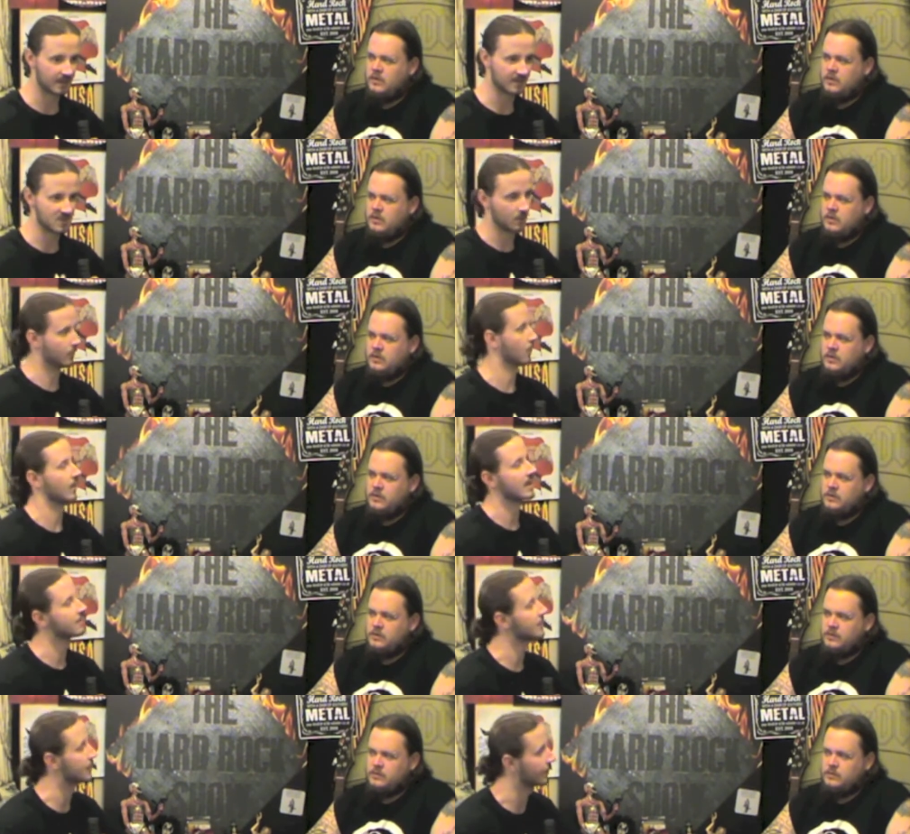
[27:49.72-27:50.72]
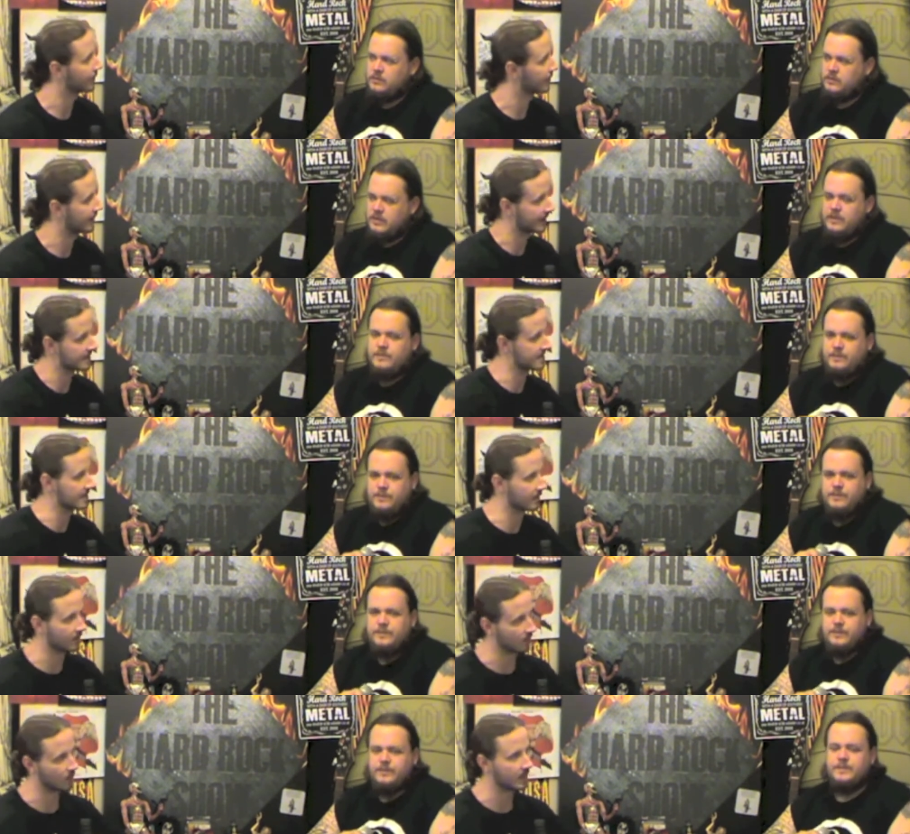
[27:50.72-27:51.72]
Speaker 1: uh, sort of a reboot, I yeah. guess,
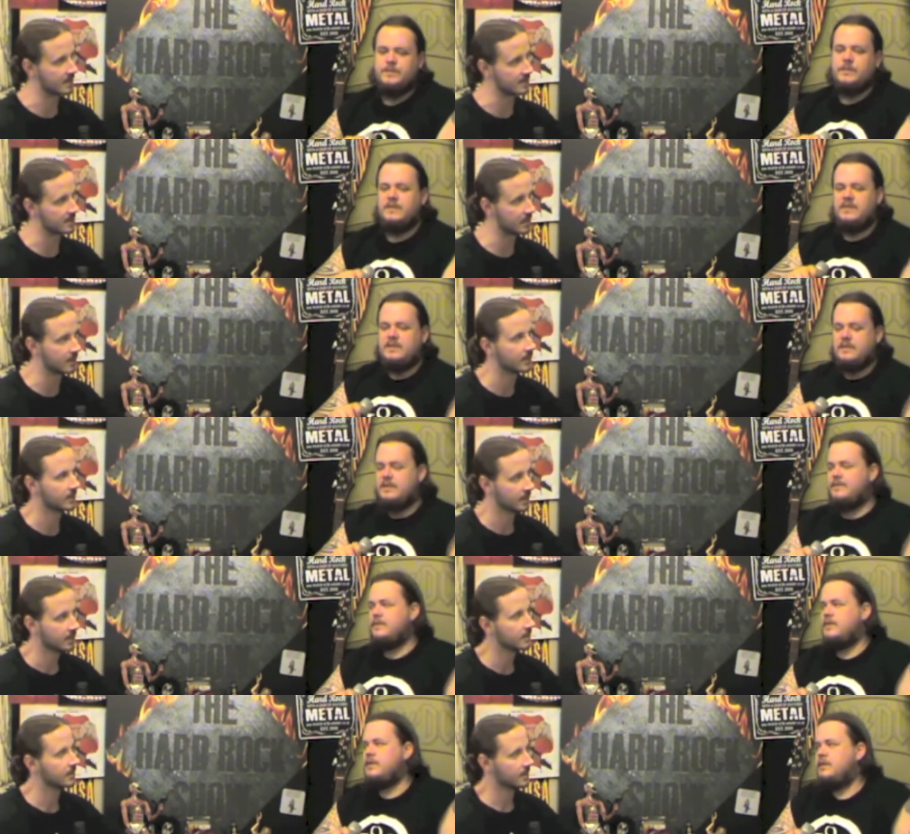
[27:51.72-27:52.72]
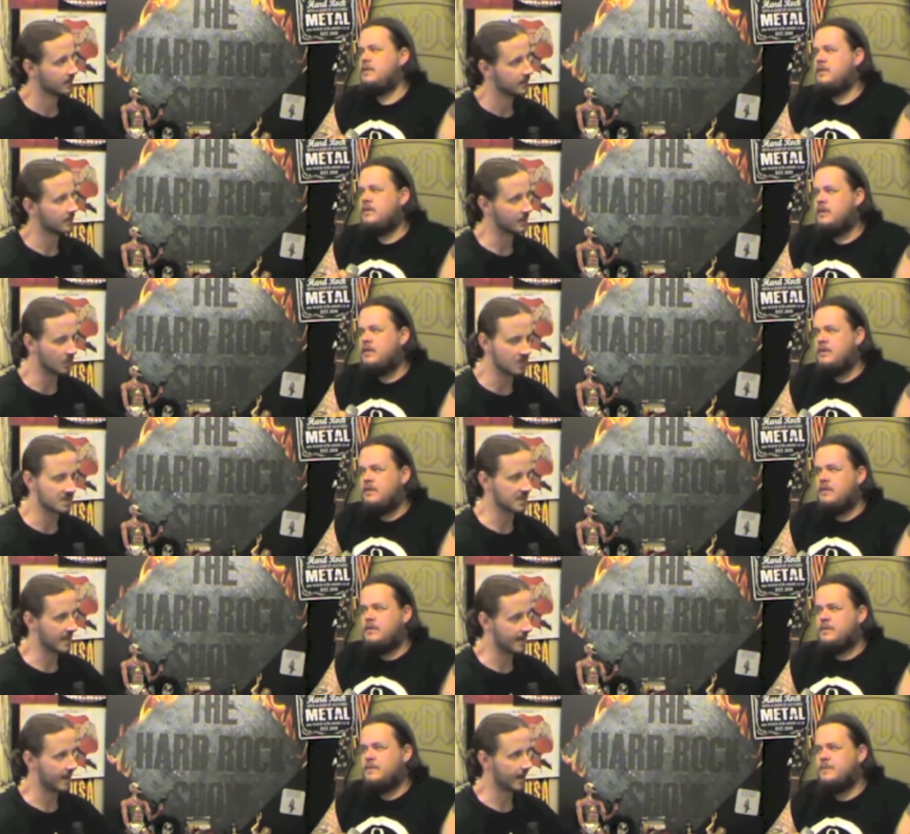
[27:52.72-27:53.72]
in a lot of ways. So definitely a good
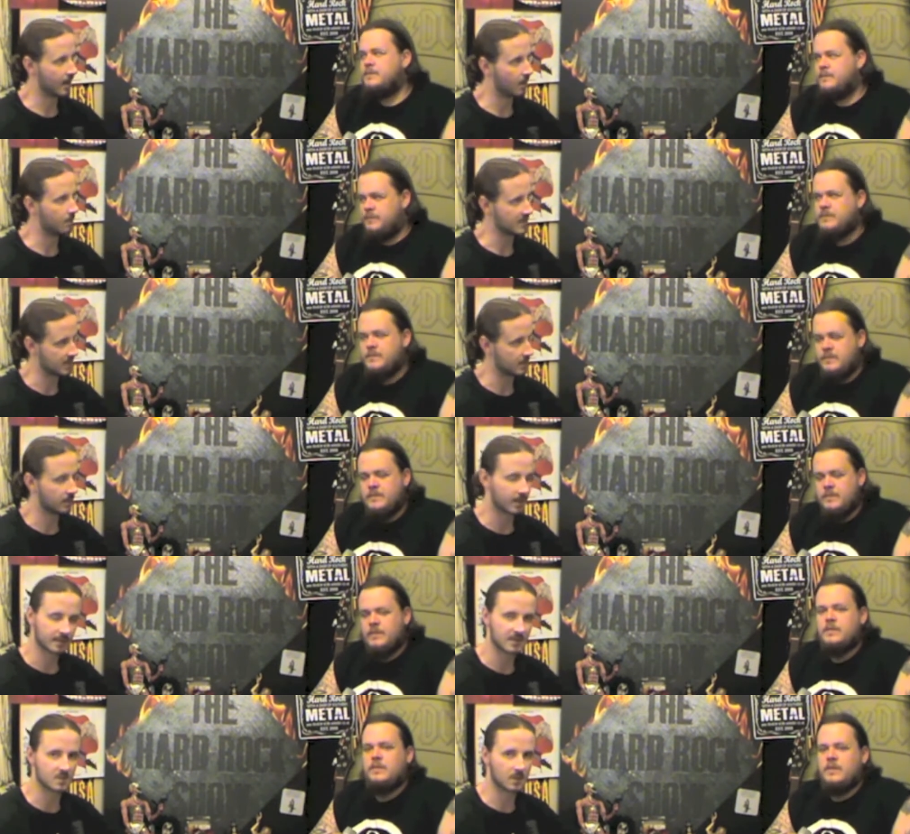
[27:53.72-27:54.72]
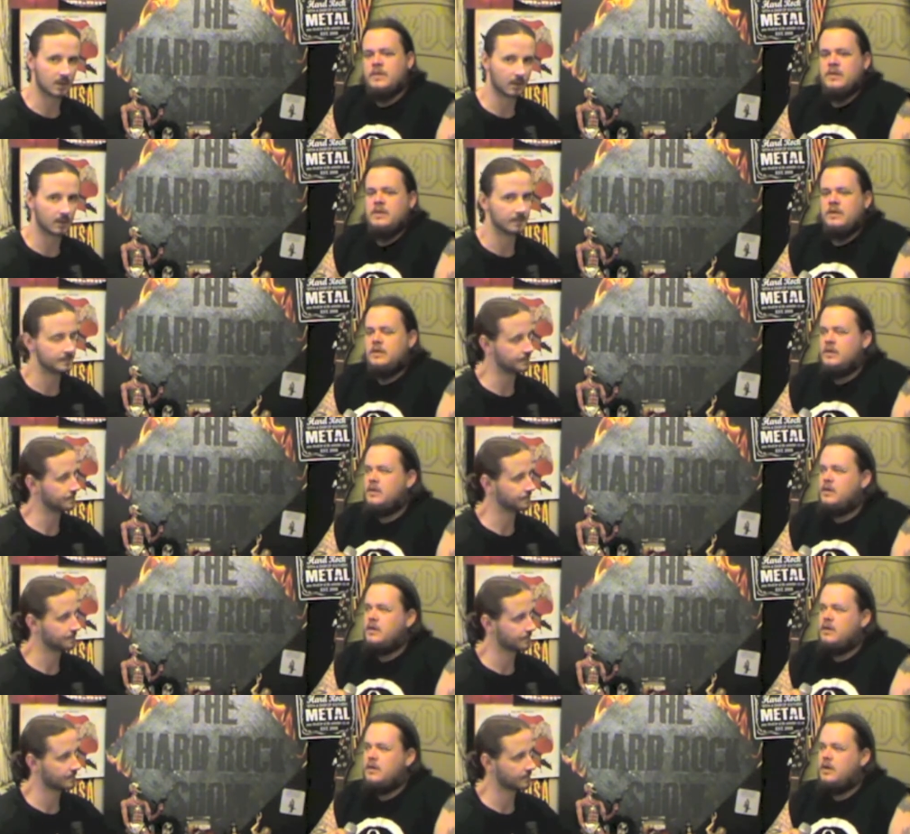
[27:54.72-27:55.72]
standout album. So I like this one a lot.
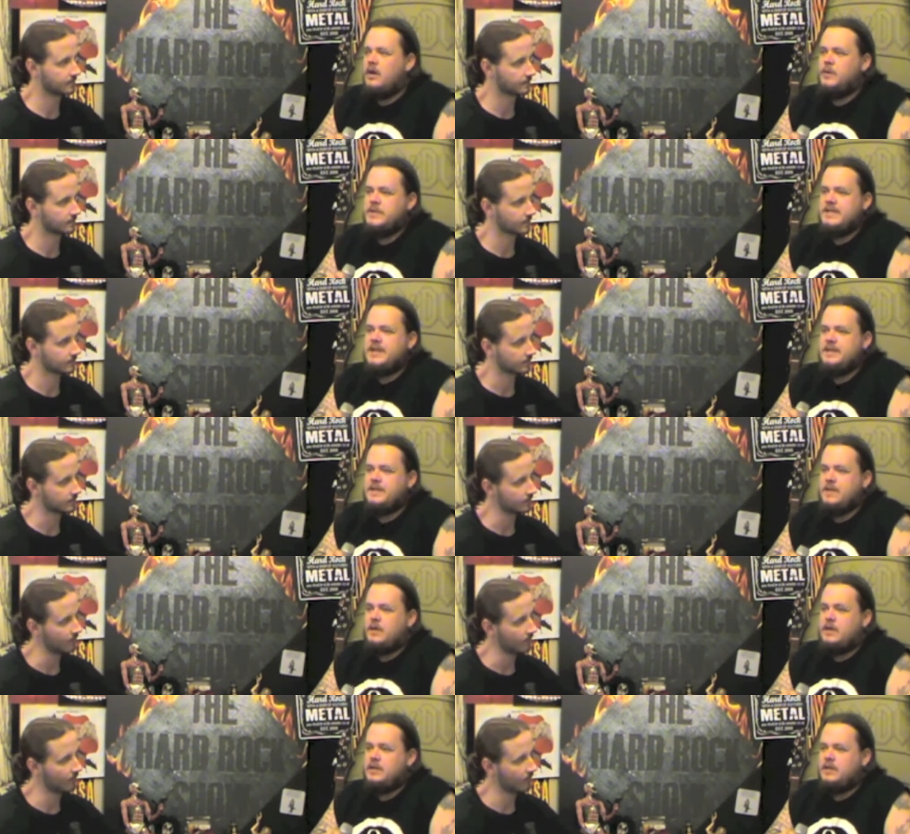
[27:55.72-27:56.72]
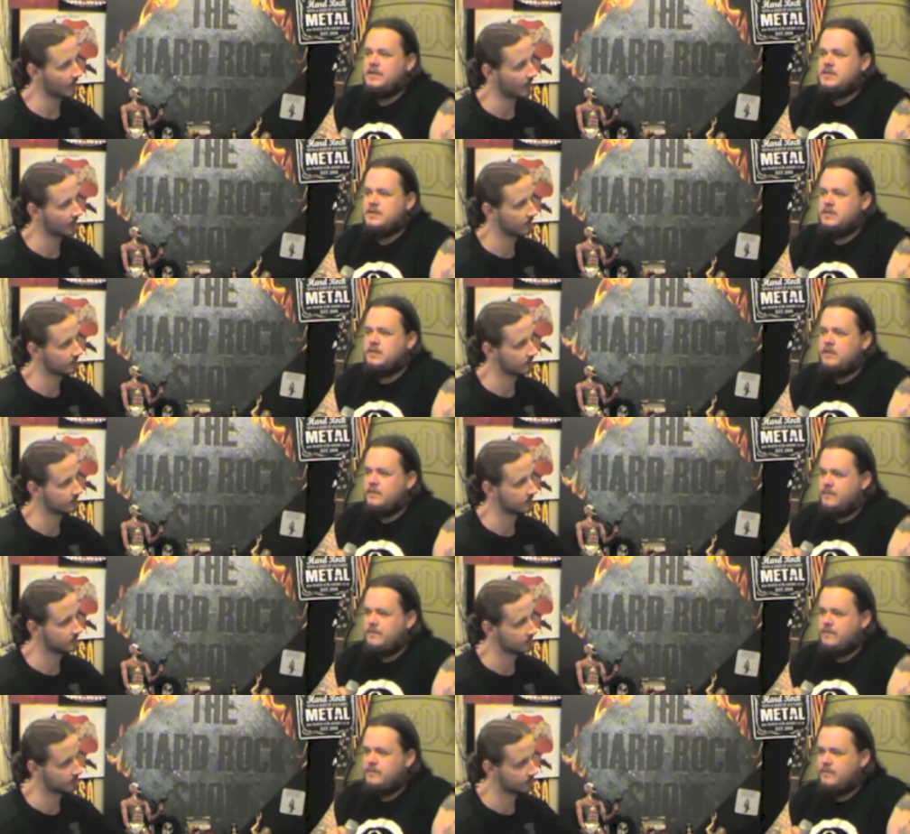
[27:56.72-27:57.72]
Speaker 2: I would say that the highlights
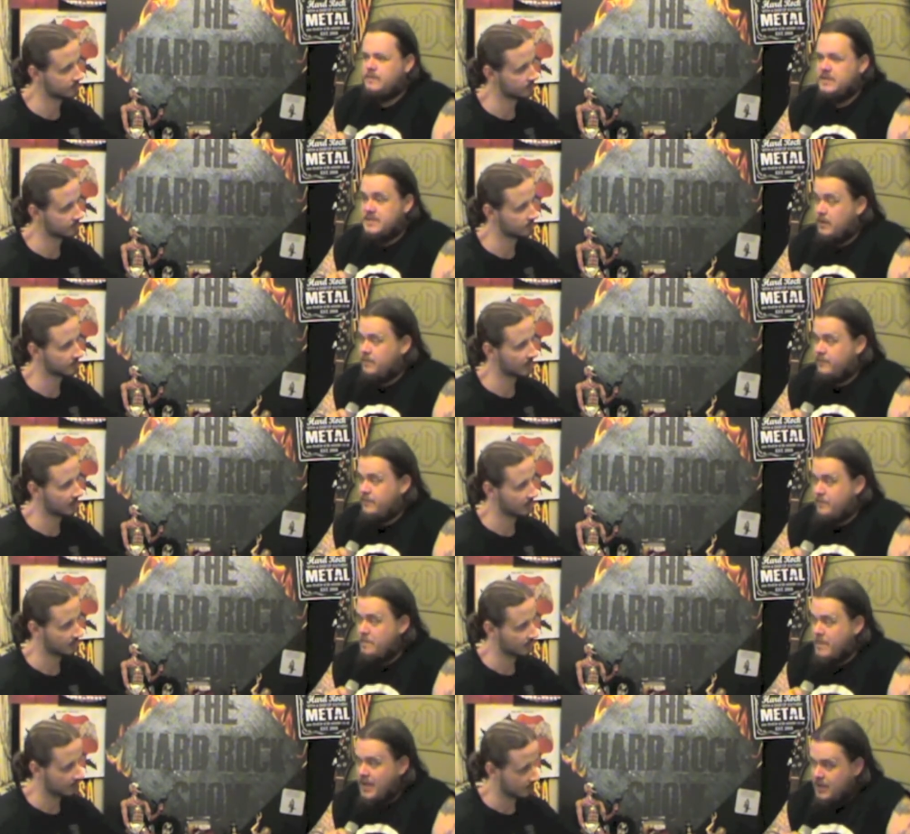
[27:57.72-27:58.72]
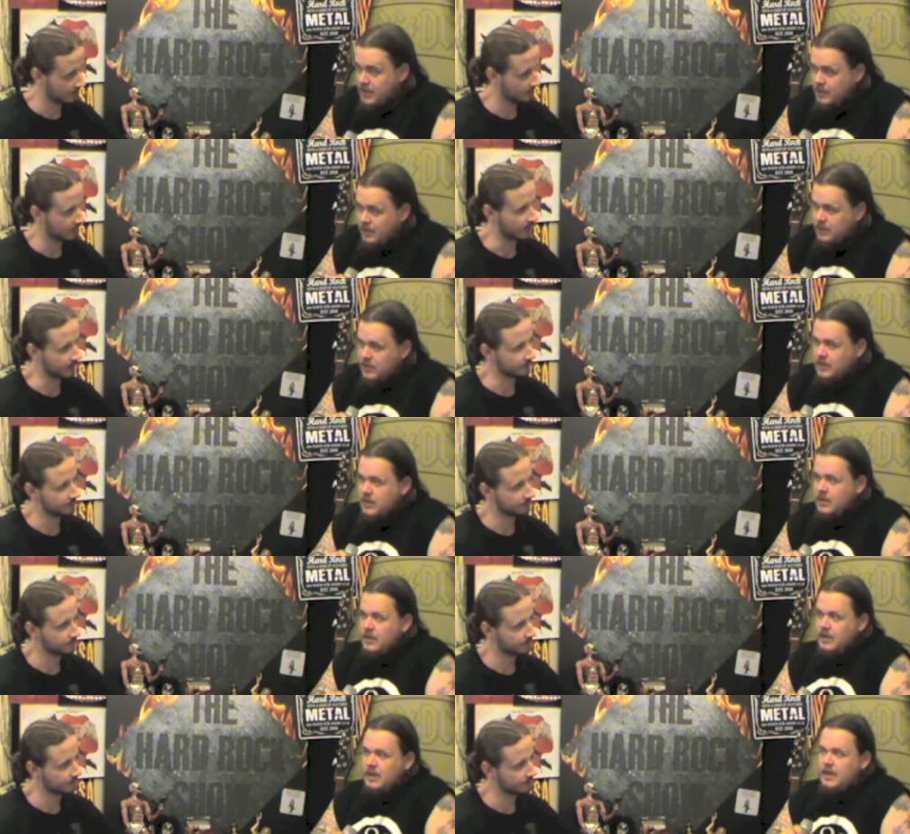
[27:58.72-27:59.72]
of this album for me,
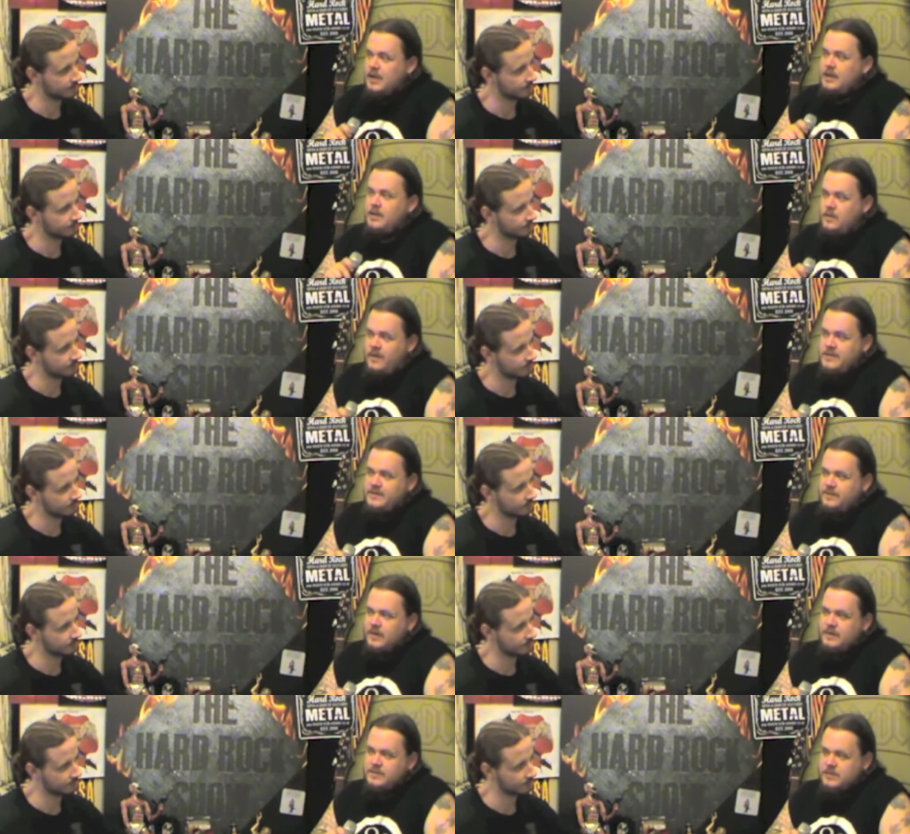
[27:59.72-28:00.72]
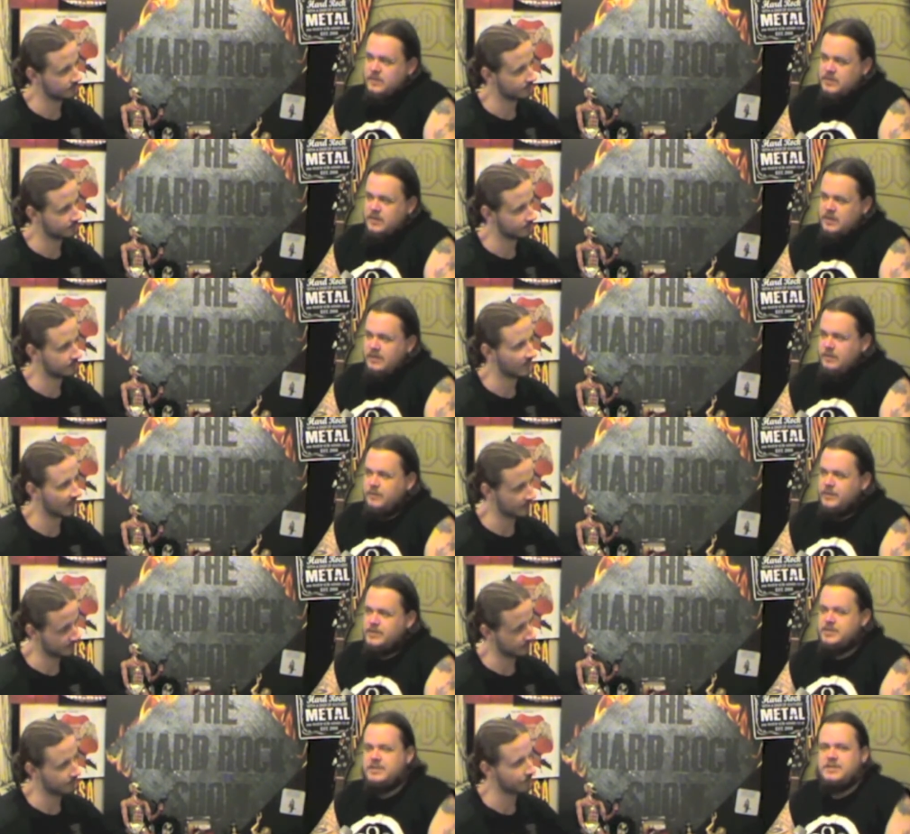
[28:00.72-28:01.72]
yep, uh, nine to five suicide, yep. which is